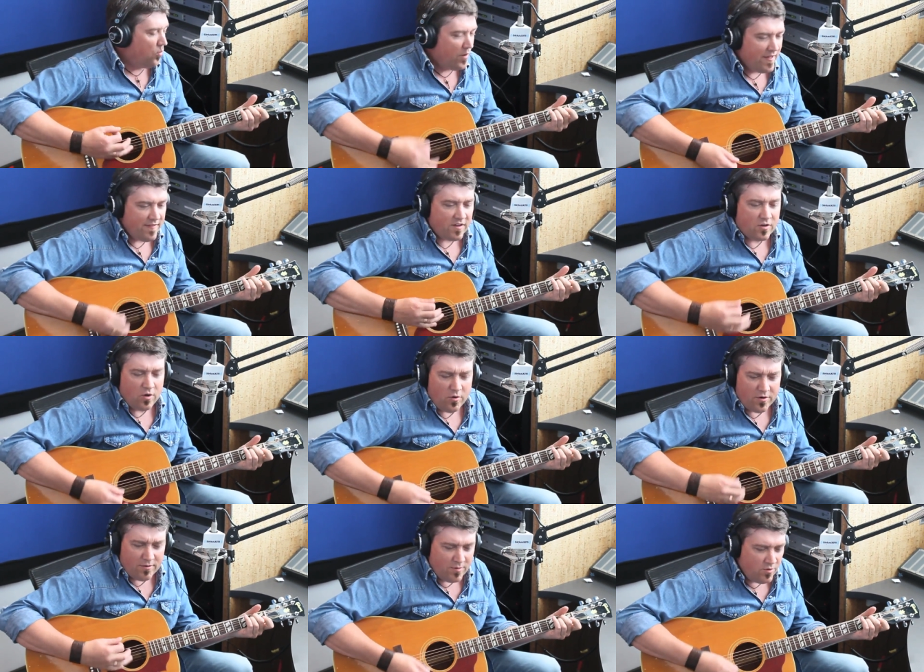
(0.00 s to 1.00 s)
When the
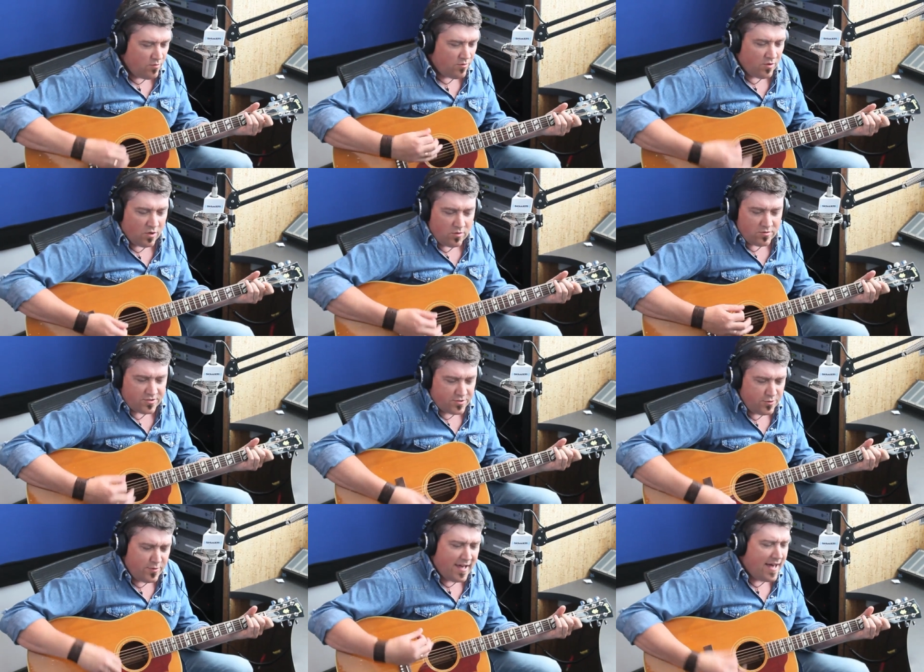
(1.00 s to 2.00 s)
quarter moon goes
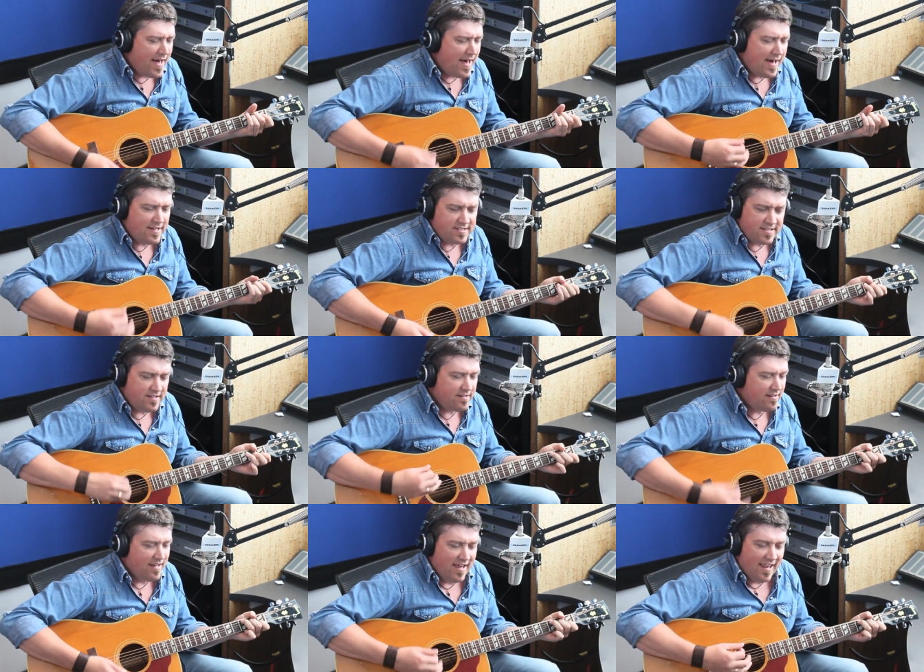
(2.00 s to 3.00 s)
to rising,